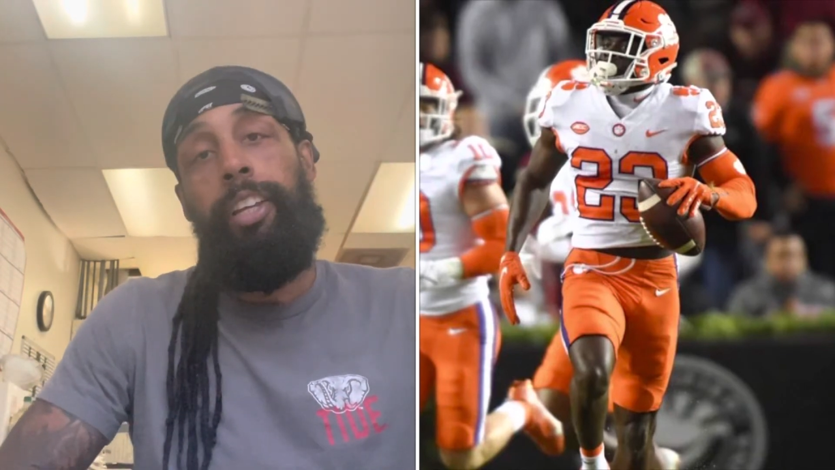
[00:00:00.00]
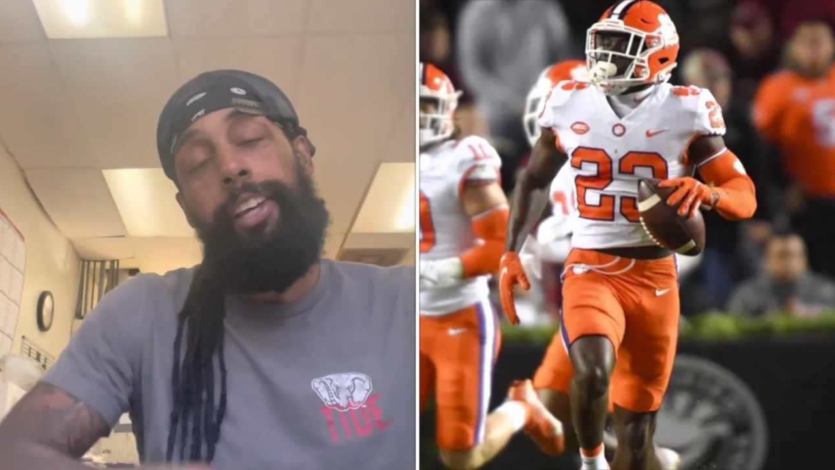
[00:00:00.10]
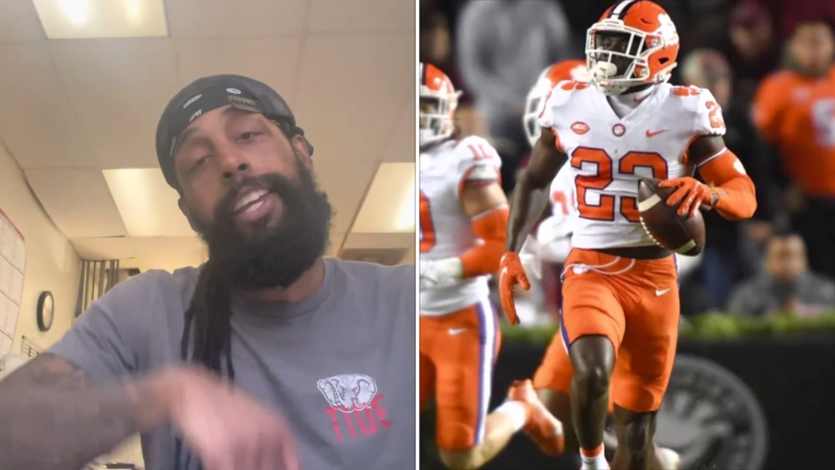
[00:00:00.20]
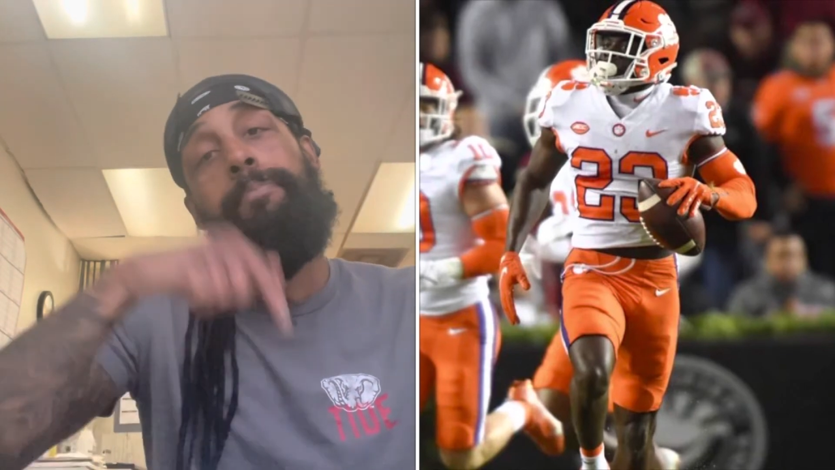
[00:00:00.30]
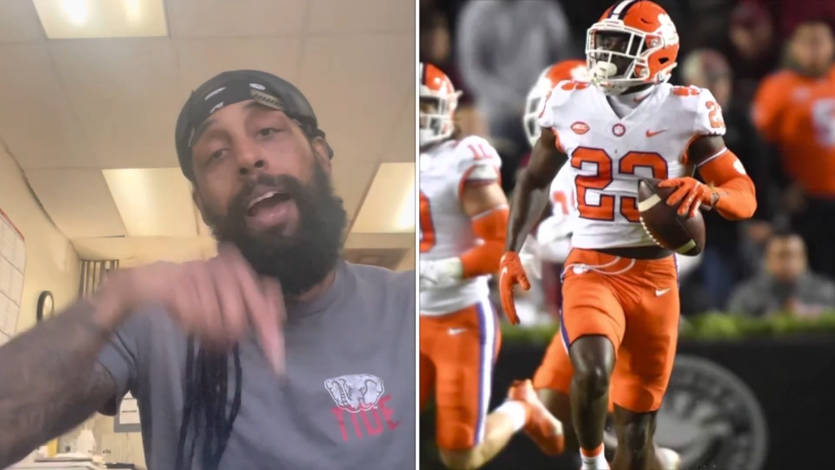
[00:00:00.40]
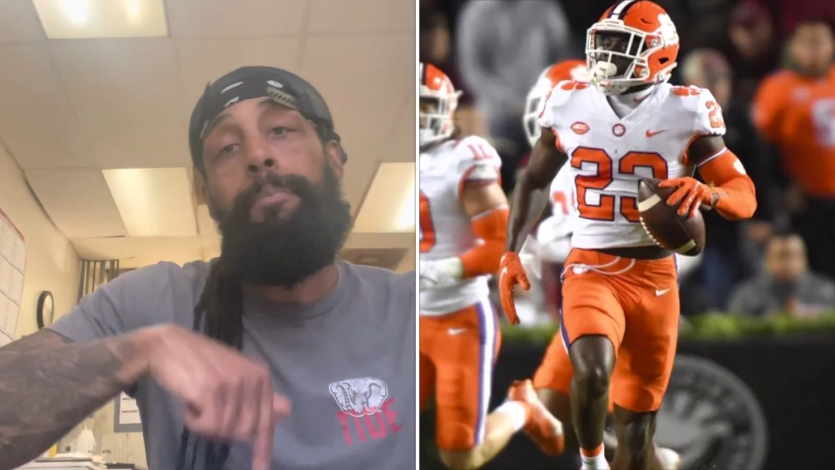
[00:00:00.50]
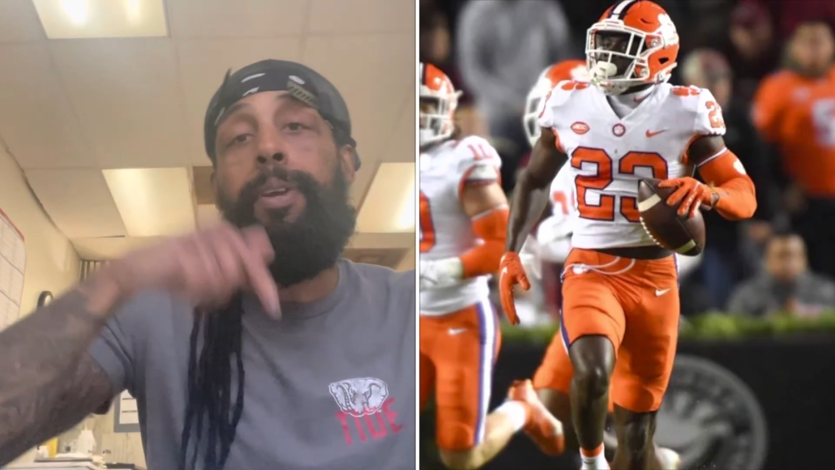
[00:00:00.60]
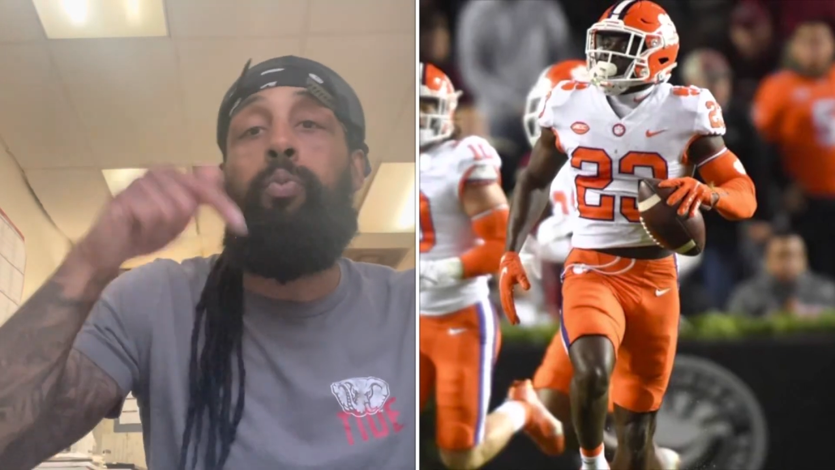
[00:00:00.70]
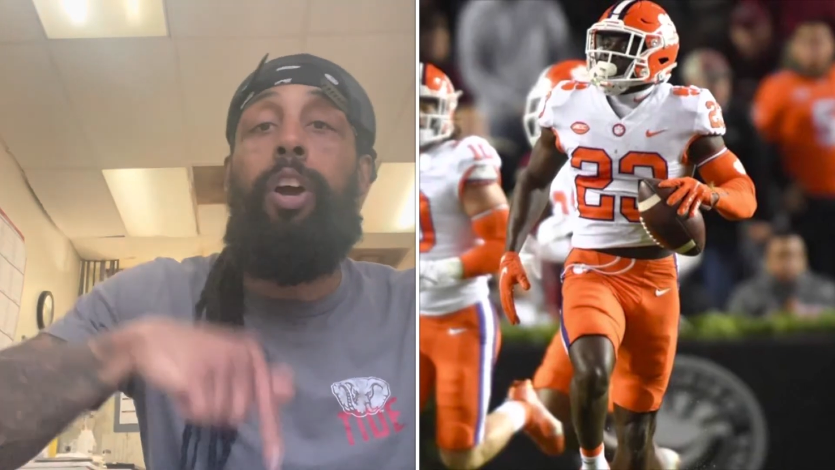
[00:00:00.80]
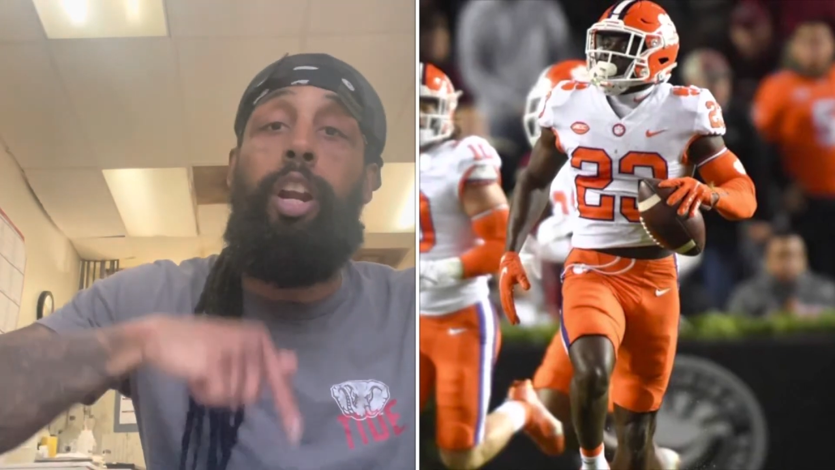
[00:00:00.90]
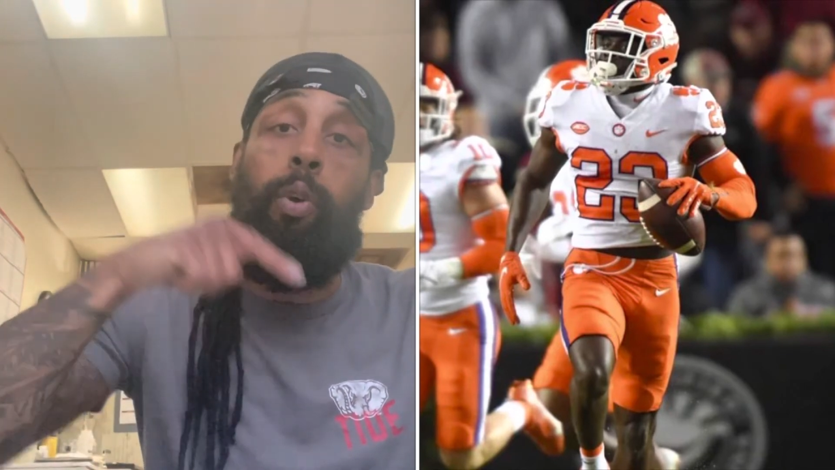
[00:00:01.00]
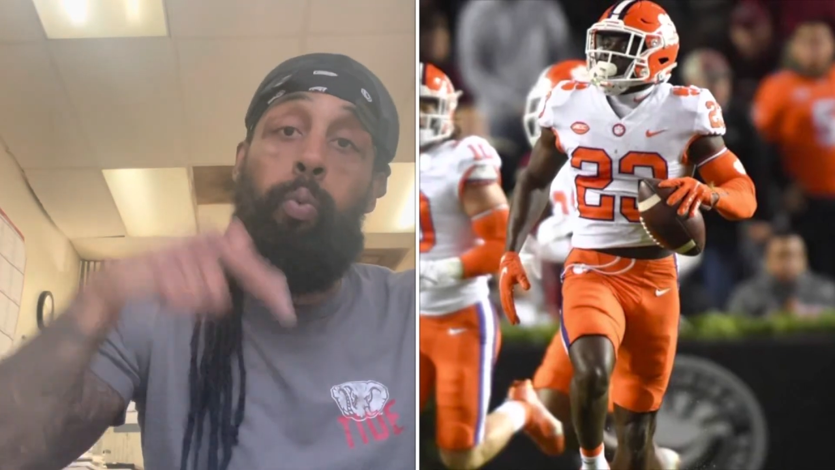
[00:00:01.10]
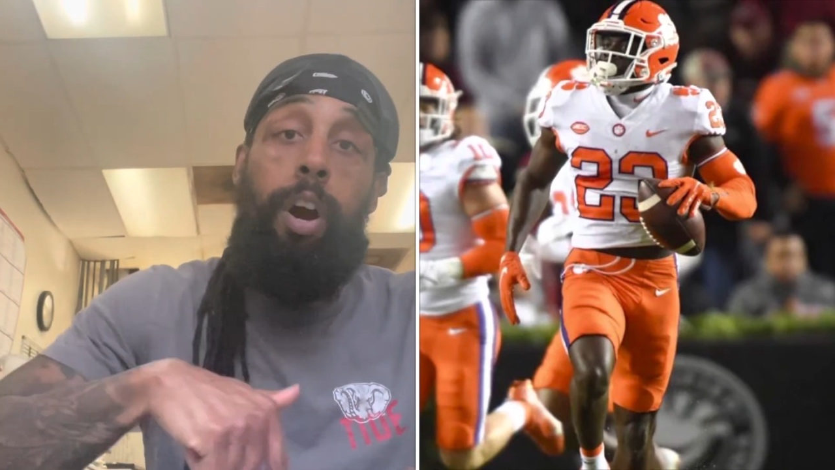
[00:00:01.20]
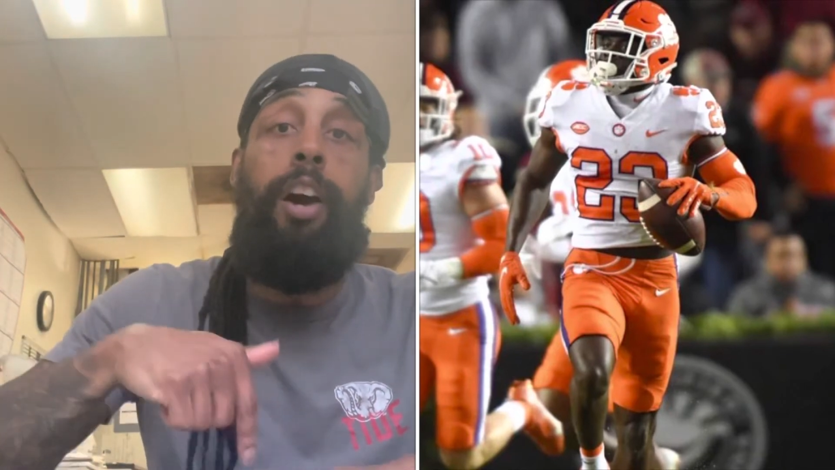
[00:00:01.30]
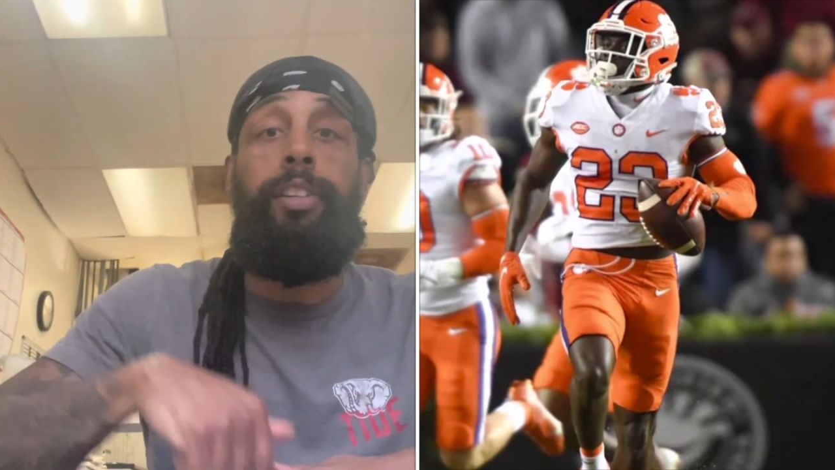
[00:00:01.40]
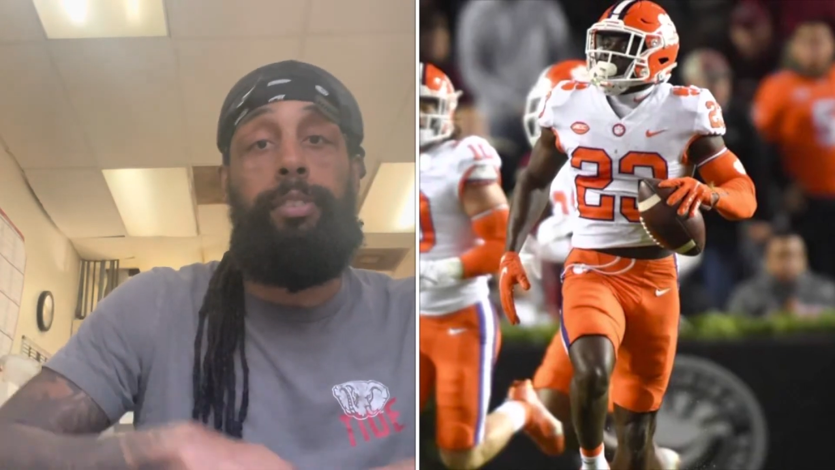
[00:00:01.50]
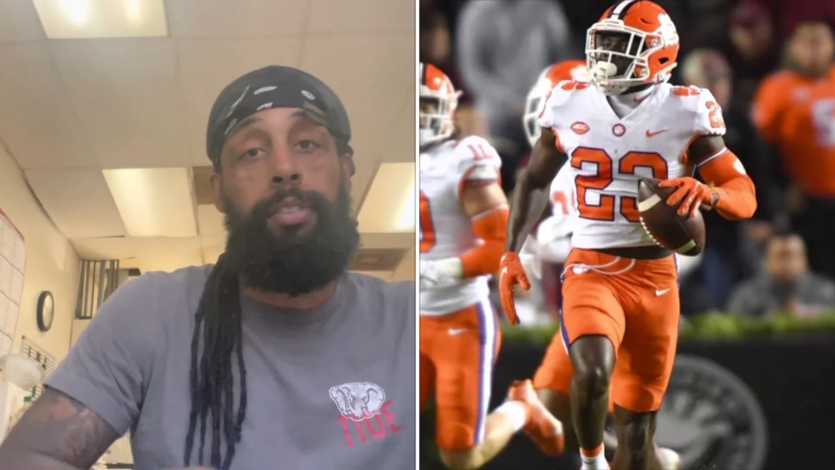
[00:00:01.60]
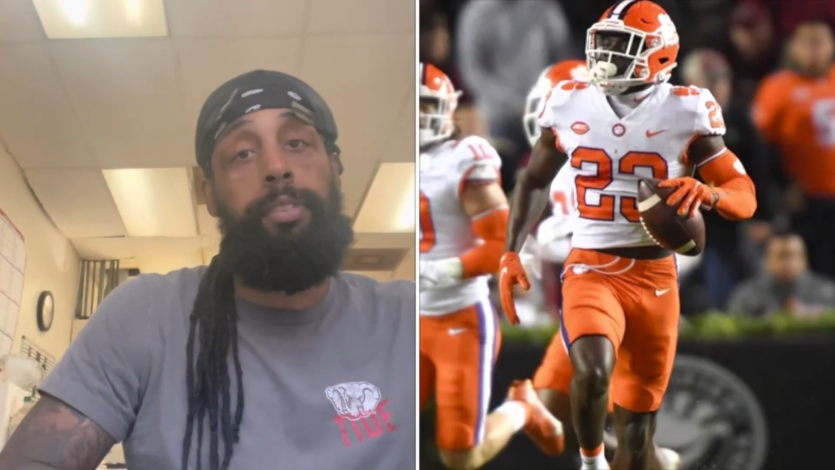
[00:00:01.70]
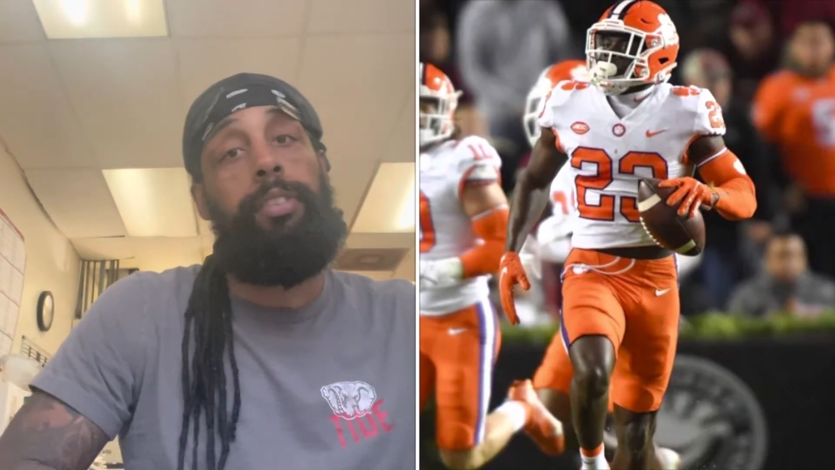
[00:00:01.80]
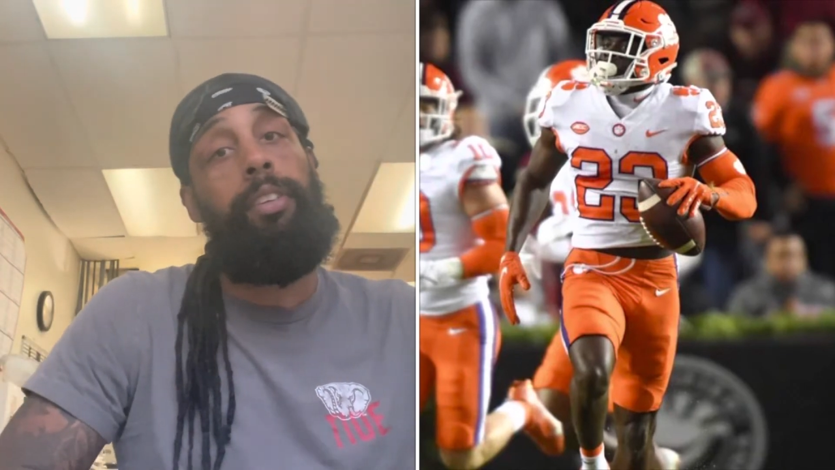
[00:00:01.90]
he might be one of the
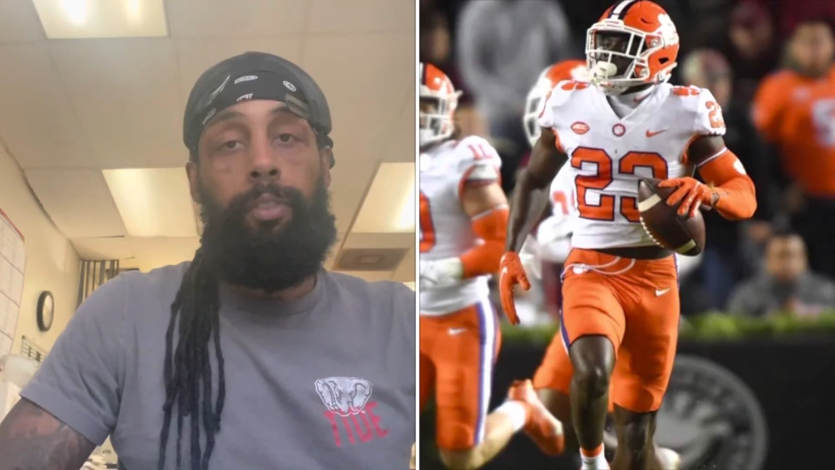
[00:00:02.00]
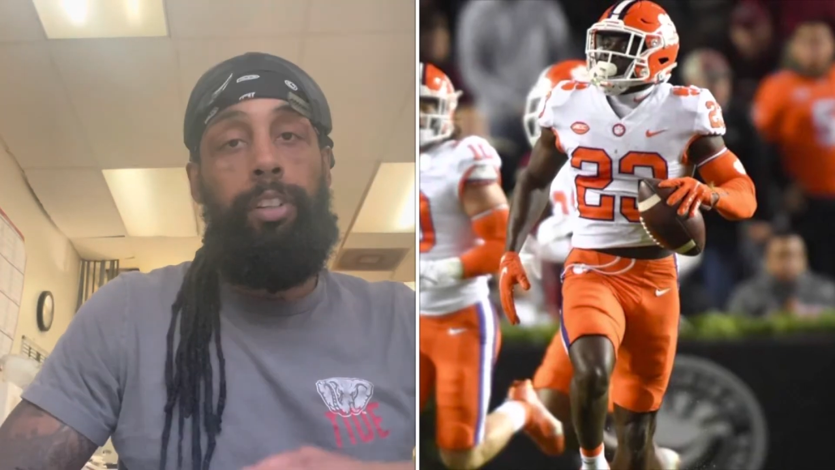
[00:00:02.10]
ones.